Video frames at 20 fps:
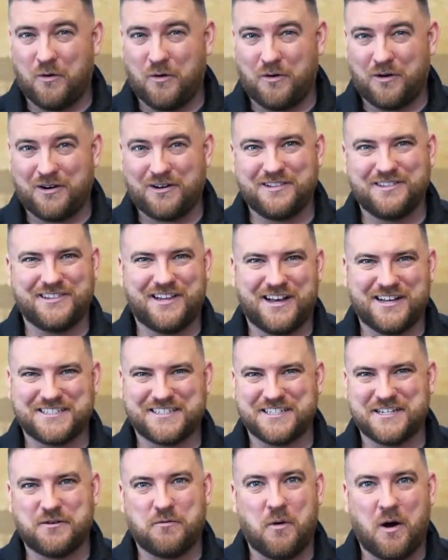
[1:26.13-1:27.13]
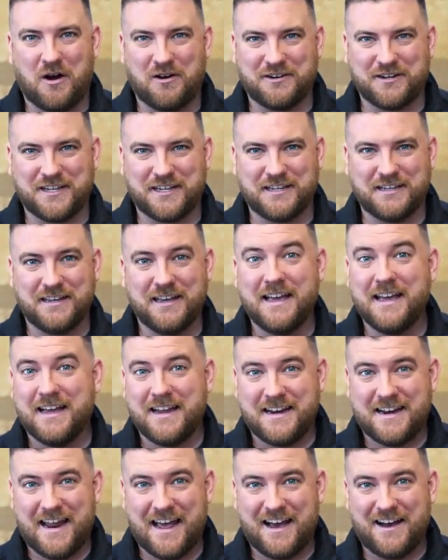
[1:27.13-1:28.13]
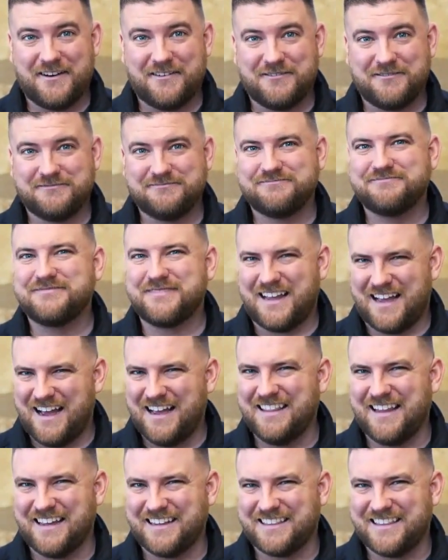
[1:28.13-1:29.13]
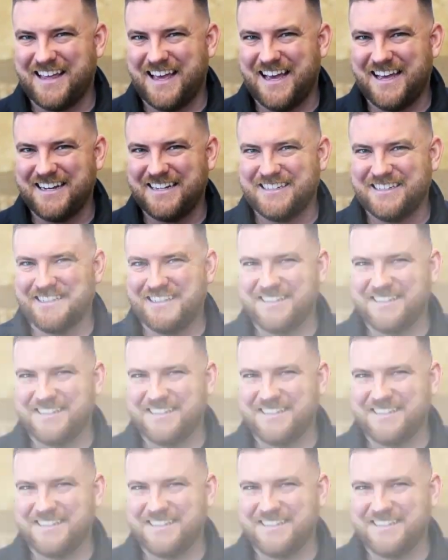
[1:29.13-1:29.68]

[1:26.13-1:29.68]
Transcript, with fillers: or loss in quality. Now, I like that.